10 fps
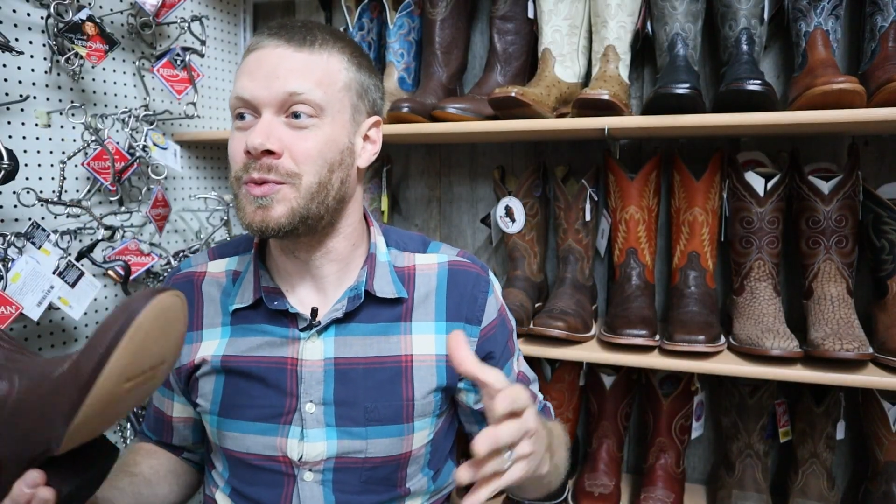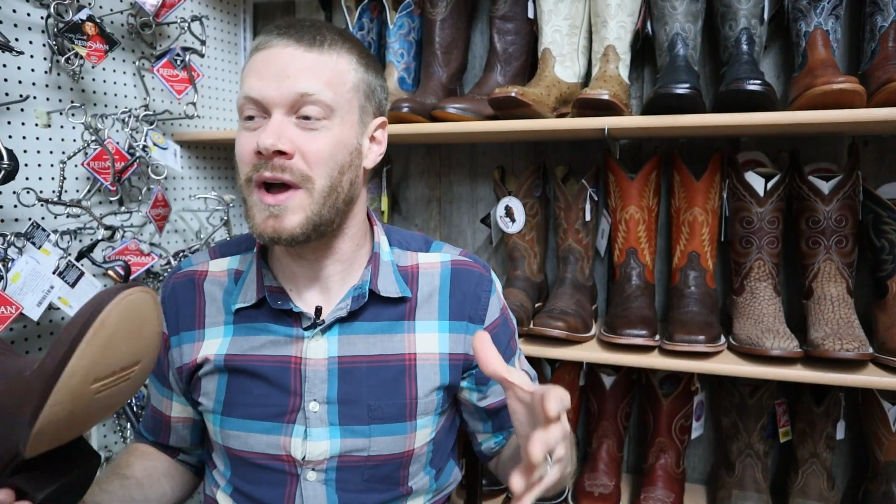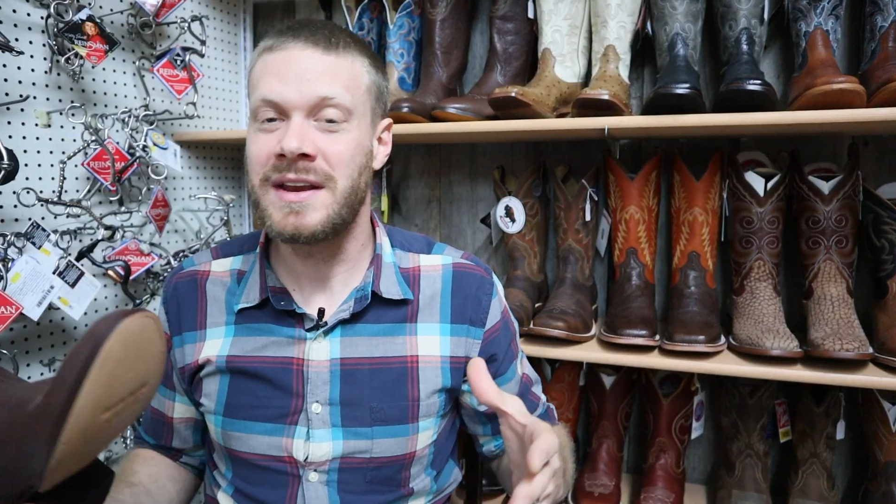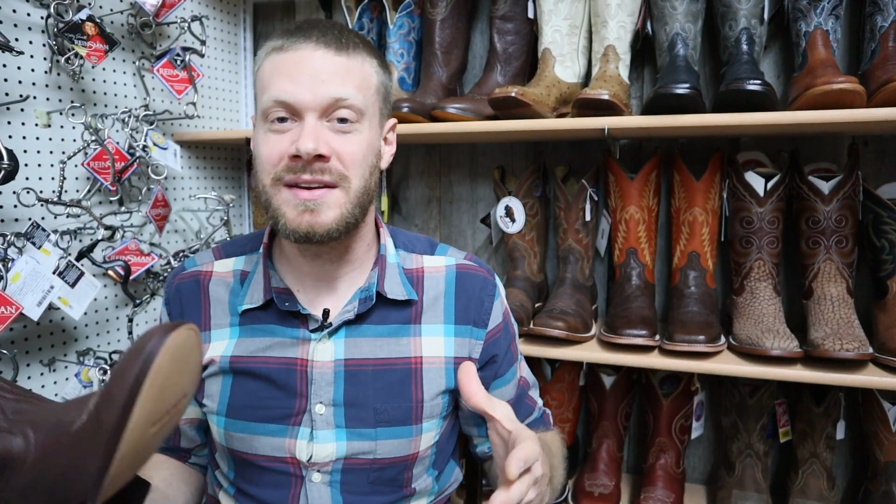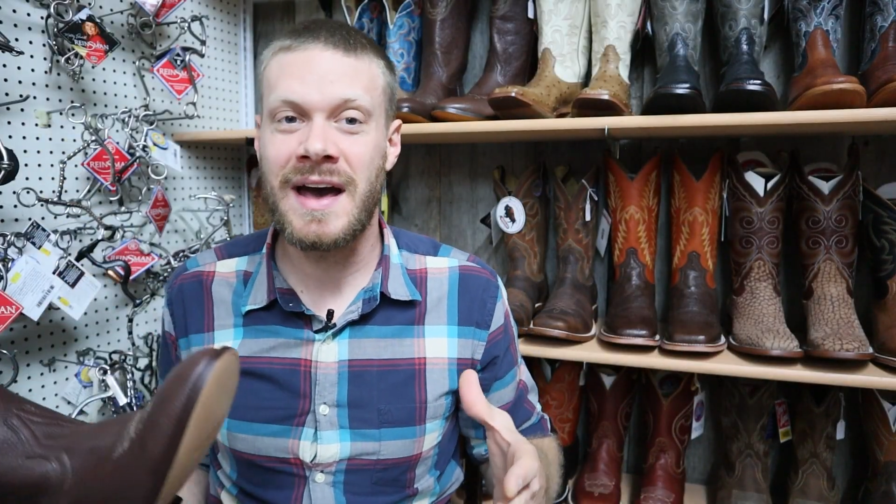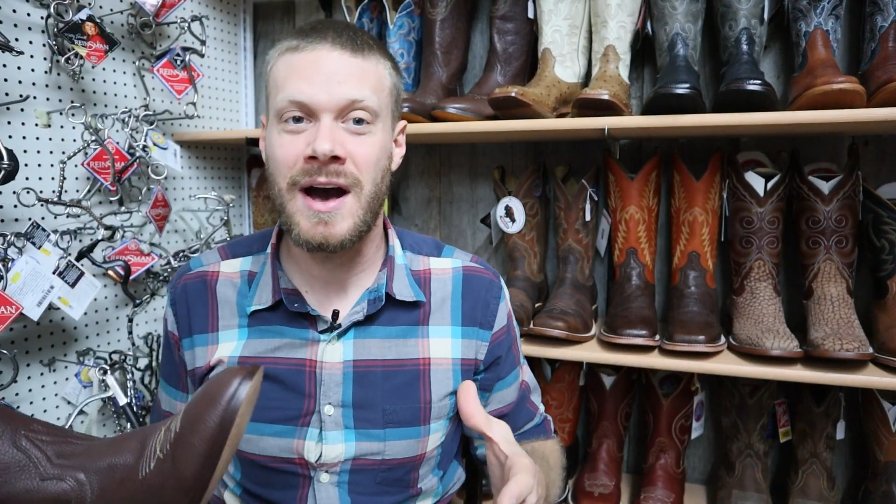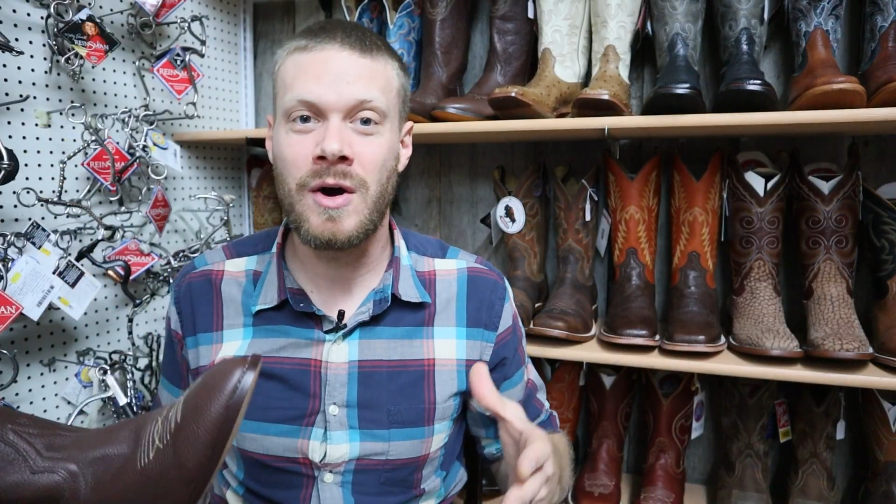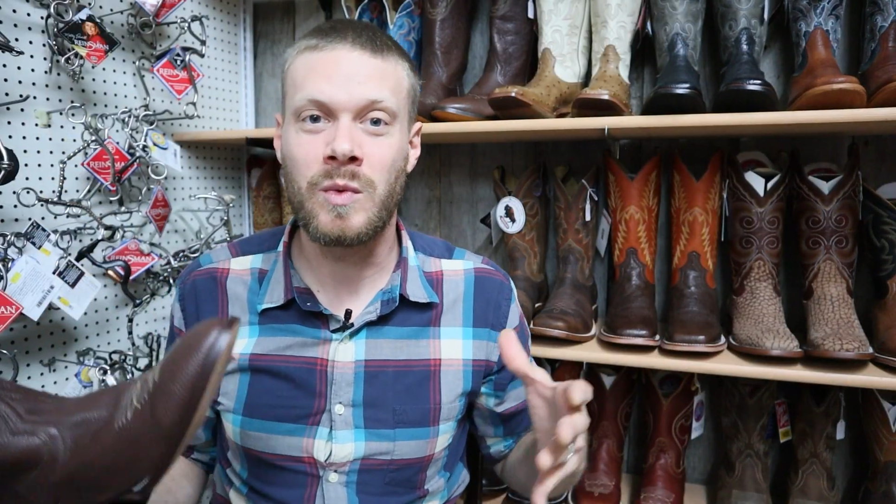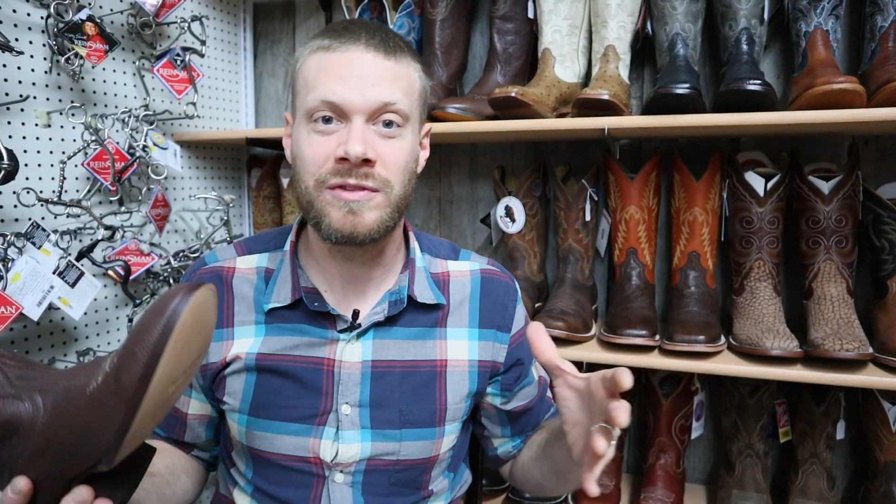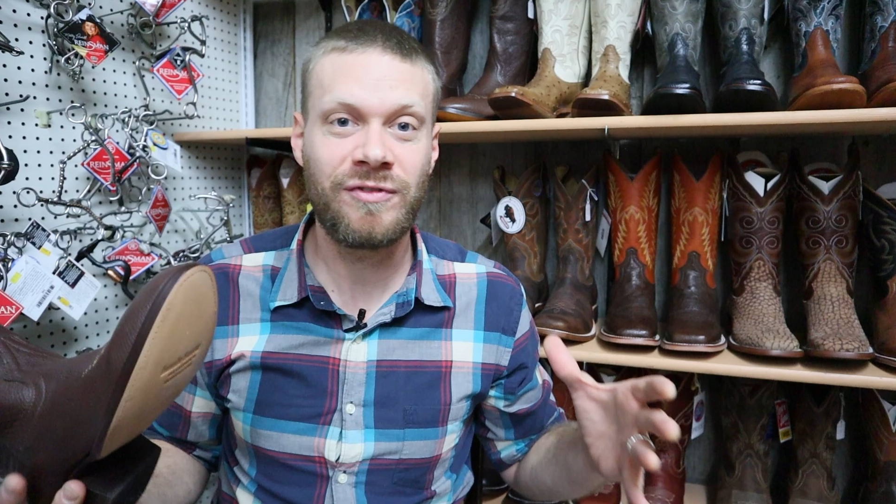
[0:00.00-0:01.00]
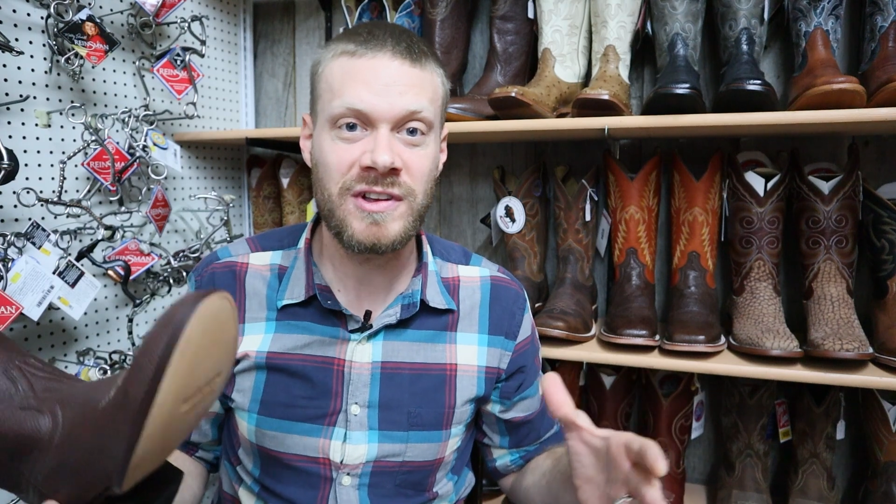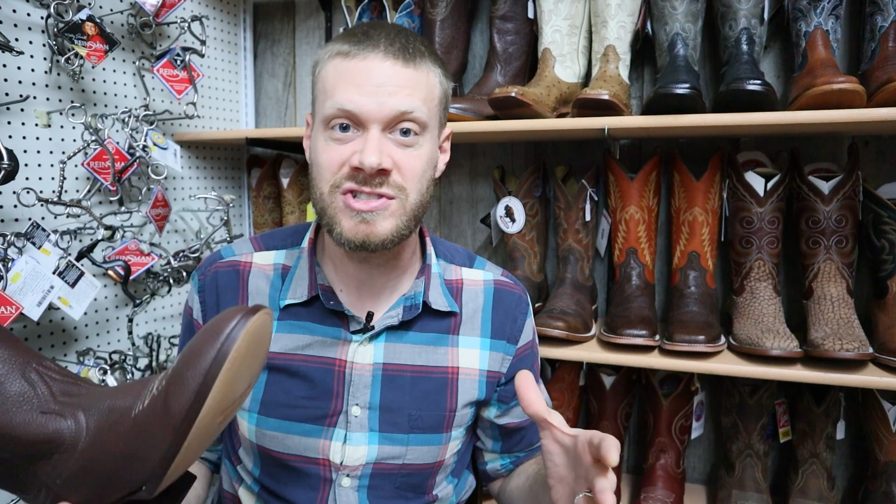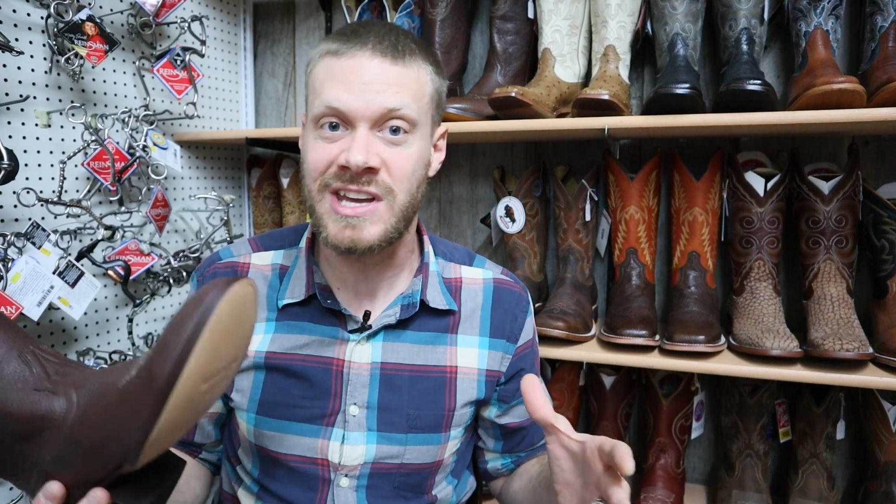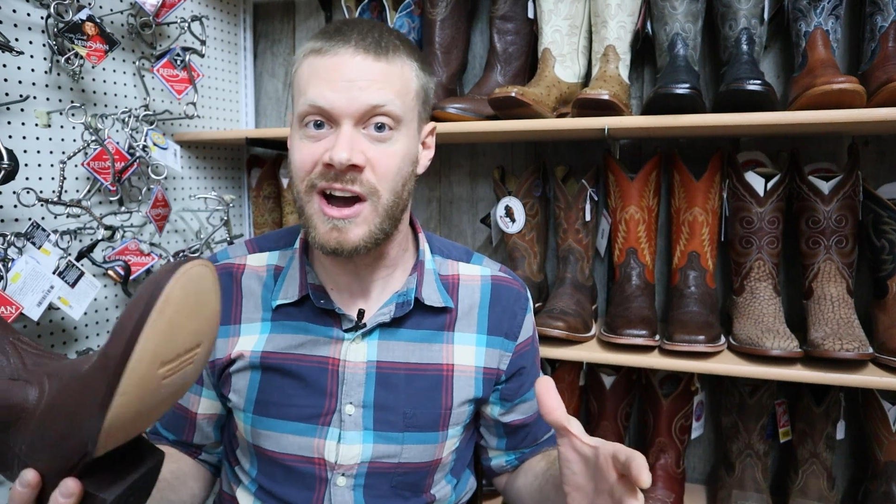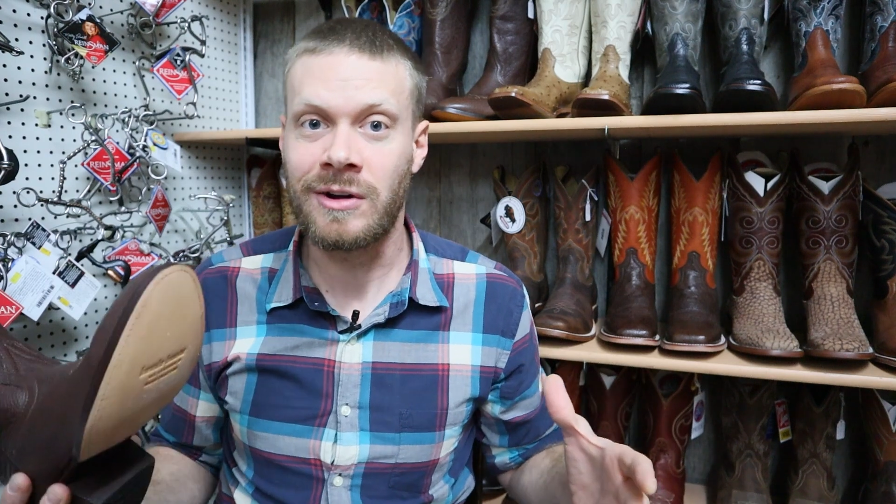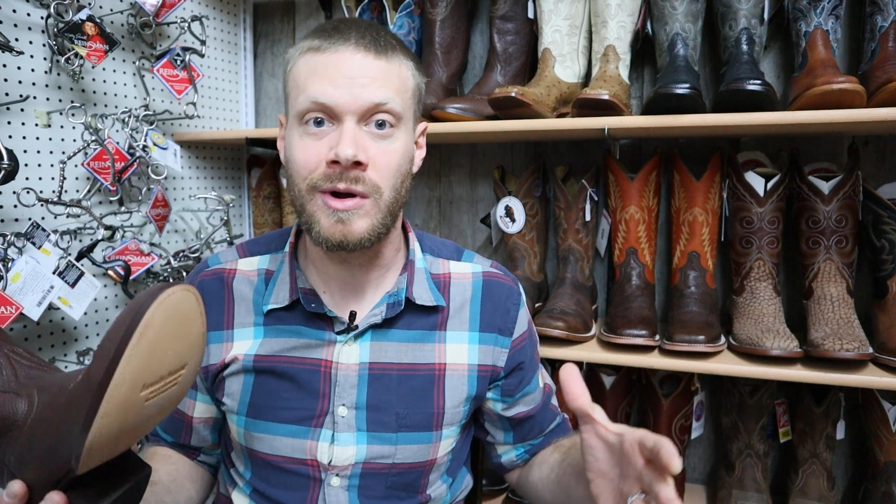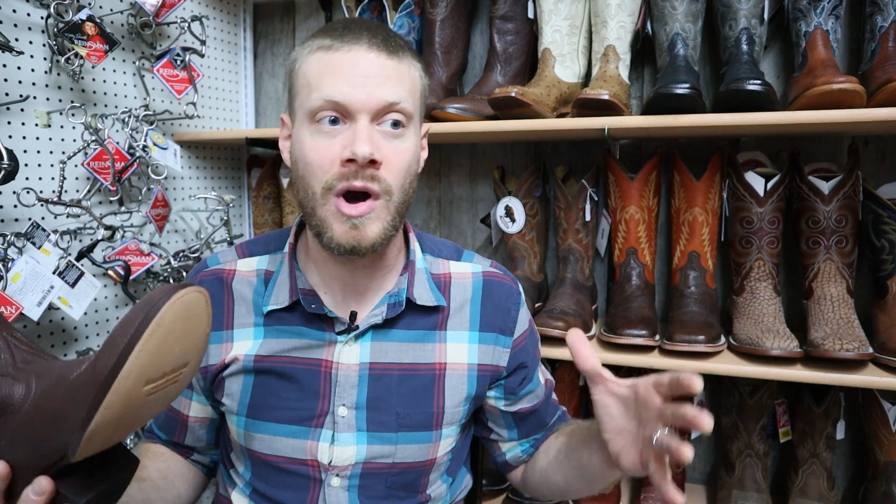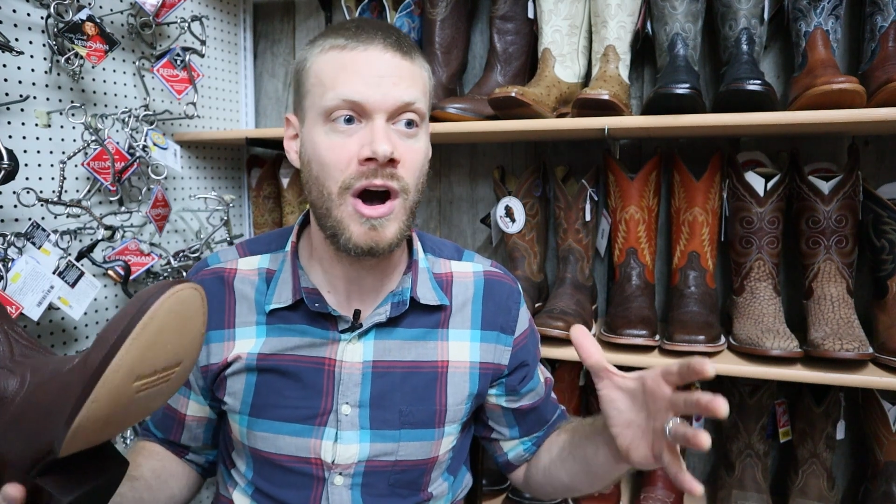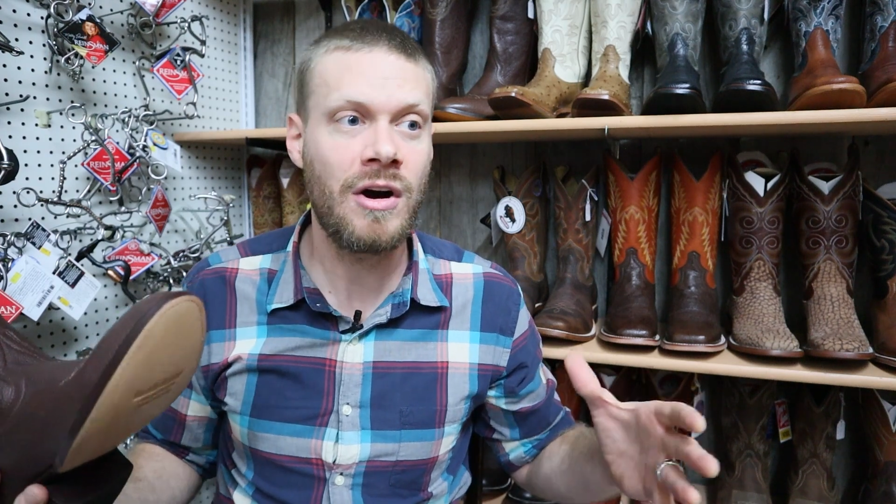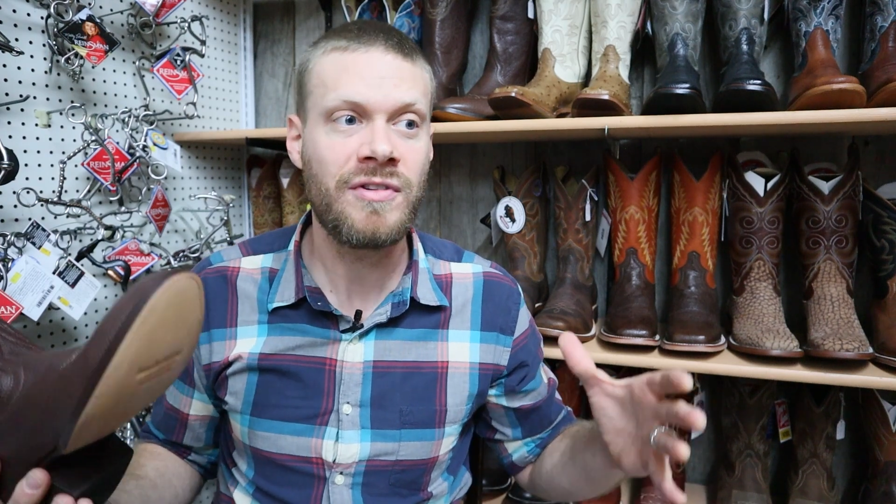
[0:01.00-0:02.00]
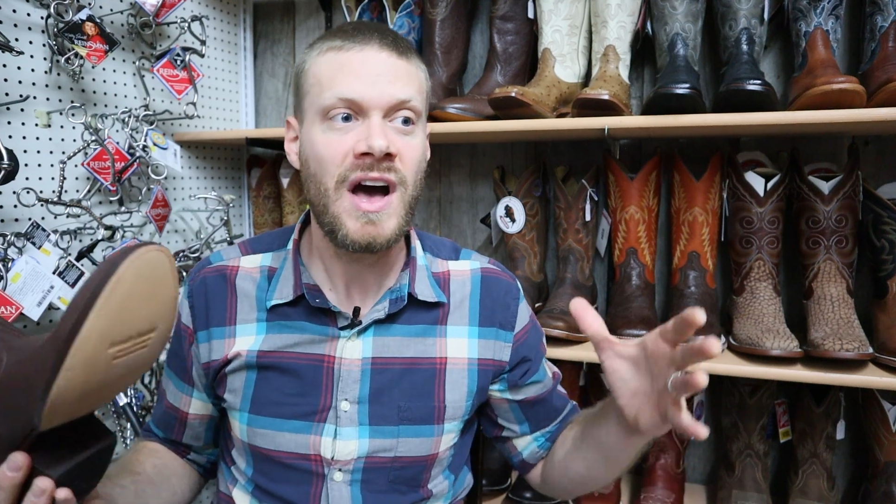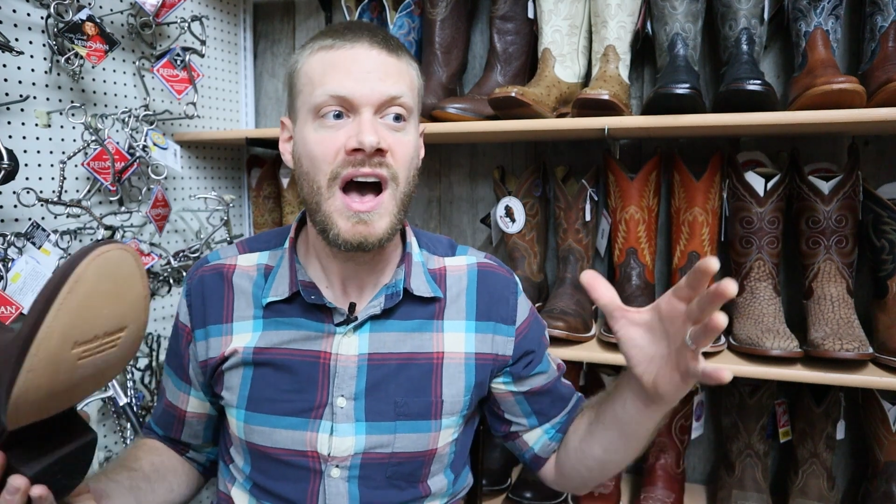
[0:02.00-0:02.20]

right now with Phil Giharo of